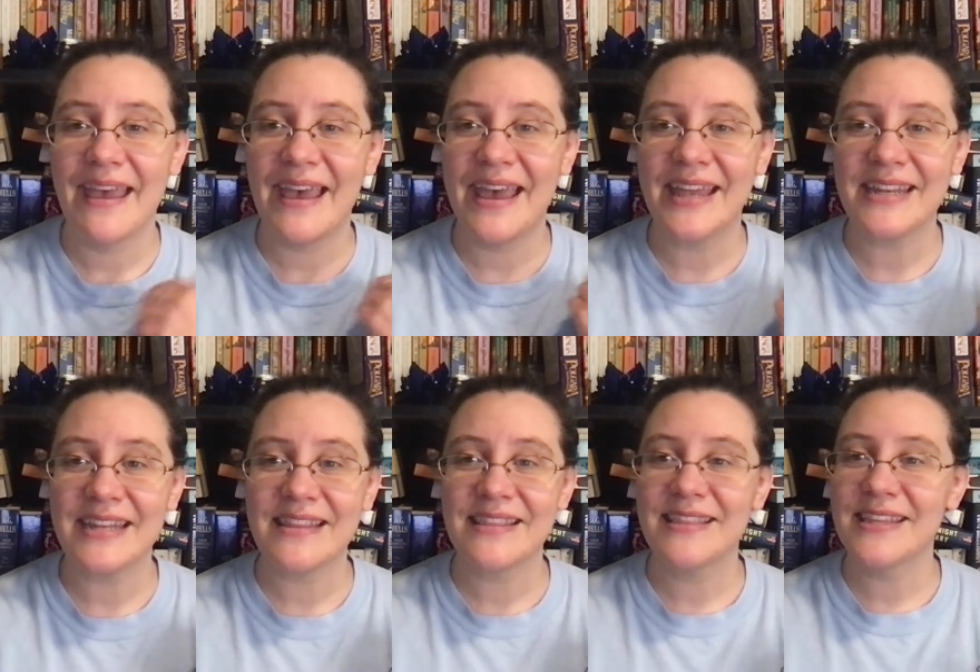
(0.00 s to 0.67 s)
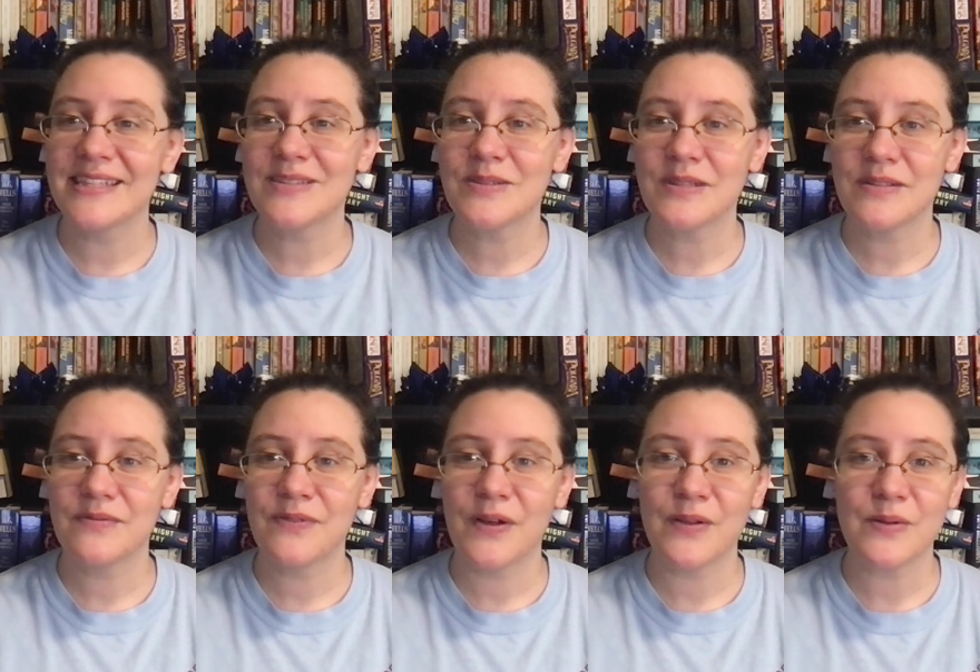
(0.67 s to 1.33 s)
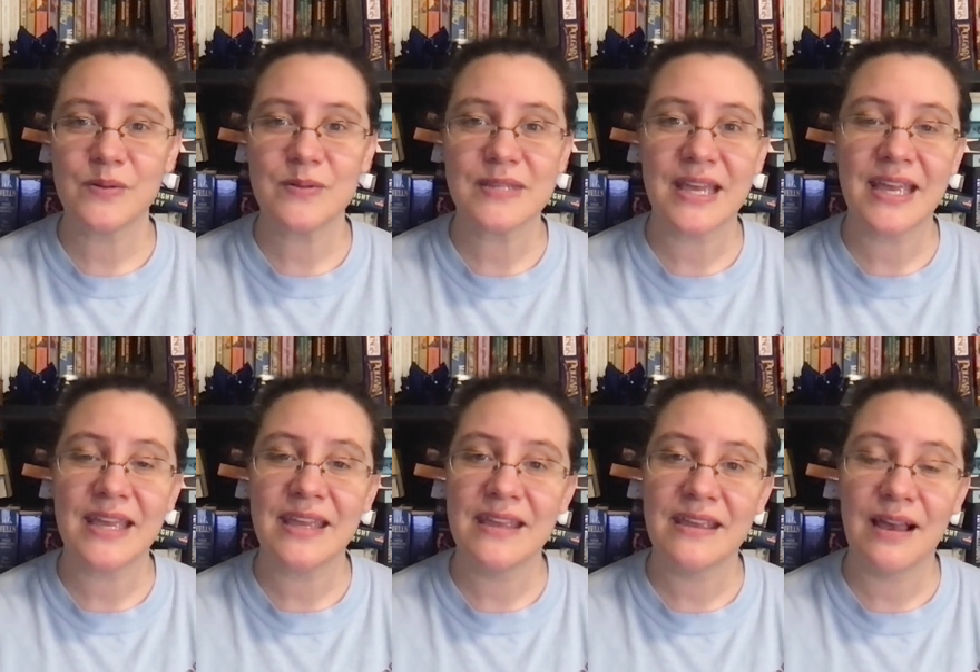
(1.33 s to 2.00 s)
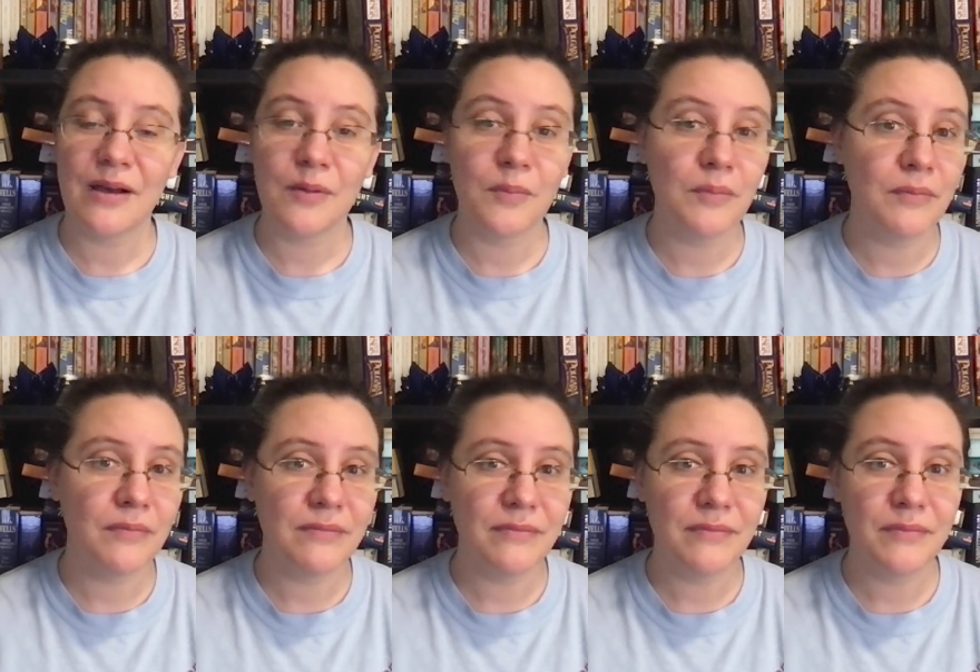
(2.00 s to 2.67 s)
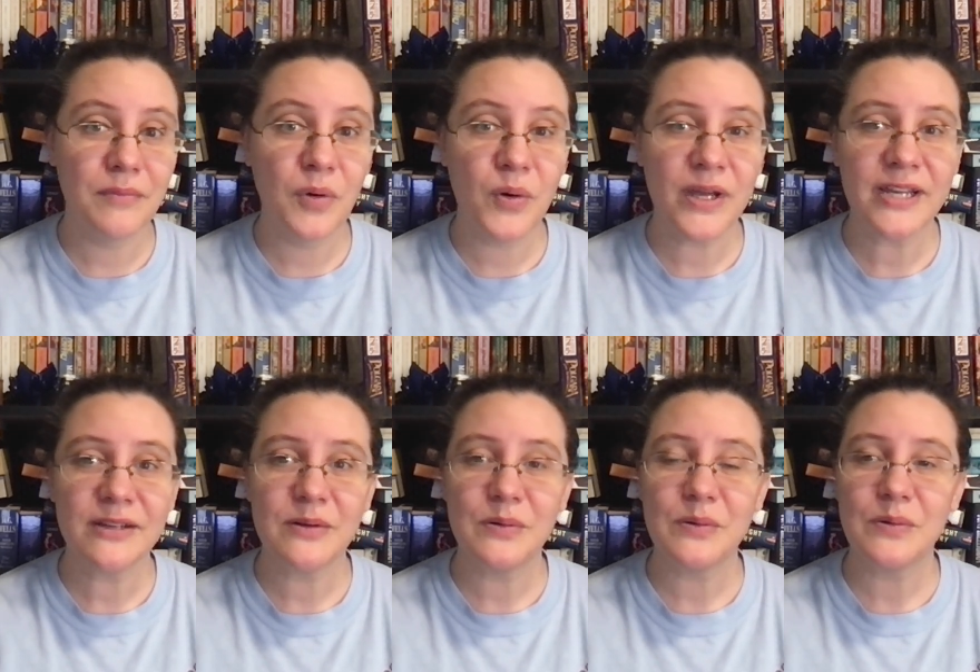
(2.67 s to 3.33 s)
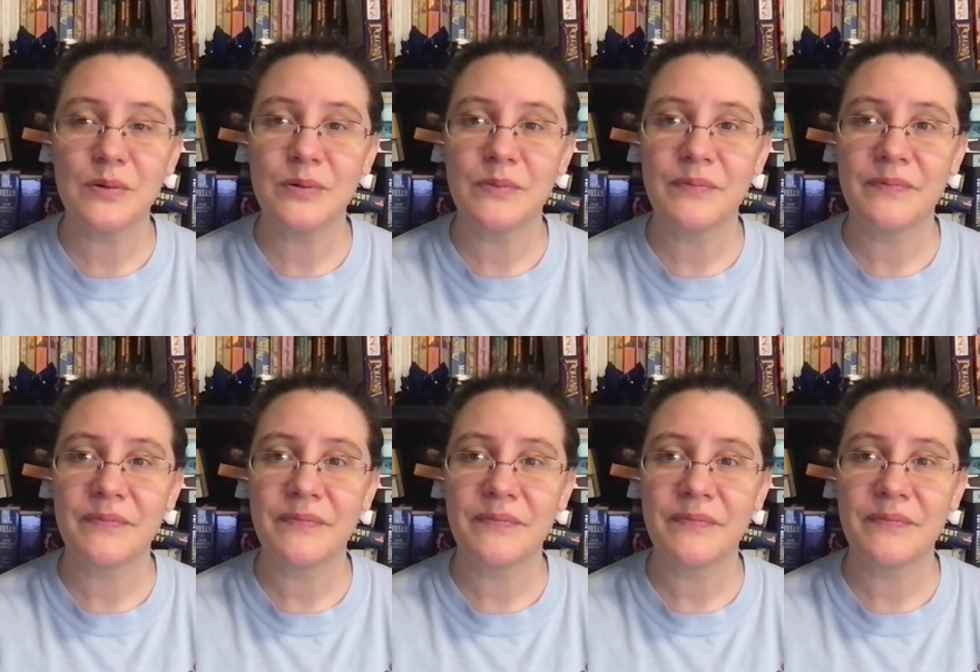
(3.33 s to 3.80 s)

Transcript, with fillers: And this follows a young boy who